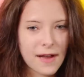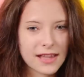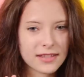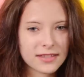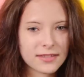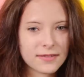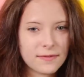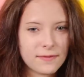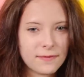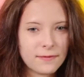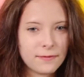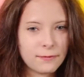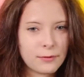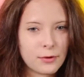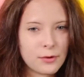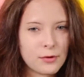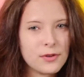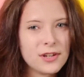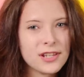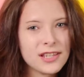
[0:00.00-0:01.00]
fast
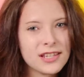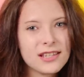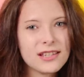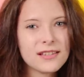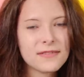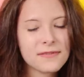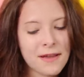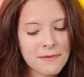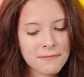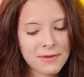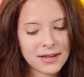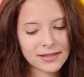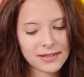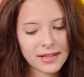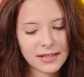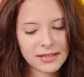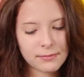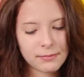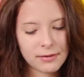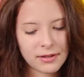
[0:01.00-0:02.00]
food-y, if that
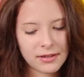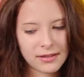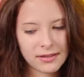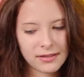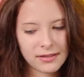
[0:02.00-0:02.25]
makes sense, but